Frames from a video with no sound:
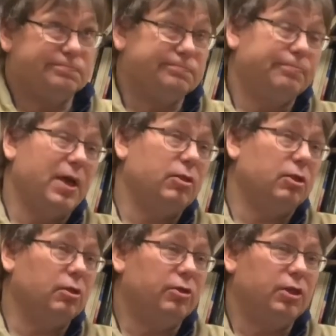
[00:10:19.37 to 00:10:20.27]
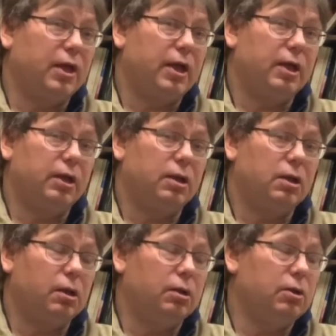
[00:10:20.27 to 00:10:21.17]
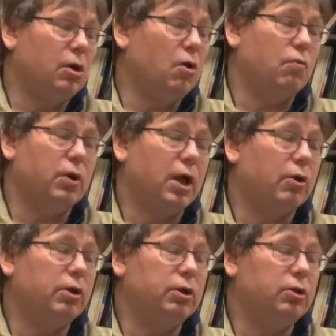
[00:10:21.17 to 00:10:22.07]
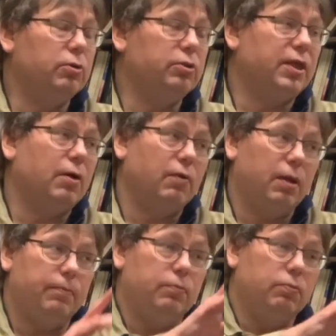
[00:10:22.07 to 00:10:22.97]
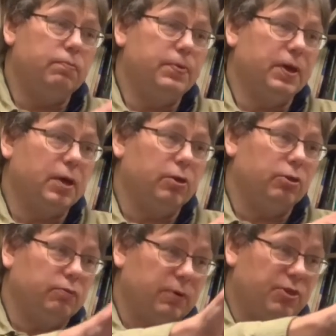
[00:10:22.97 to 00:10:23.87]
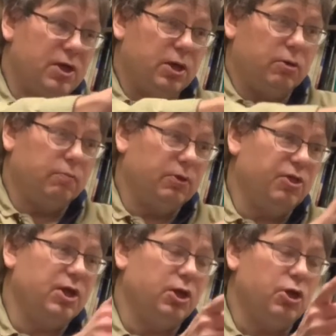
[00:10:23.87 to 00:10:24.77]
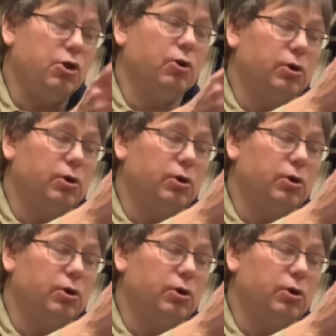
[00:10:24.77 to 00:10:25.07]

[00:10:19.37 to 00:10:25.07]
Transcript: basically say, no, we're not going to do it that way because we think you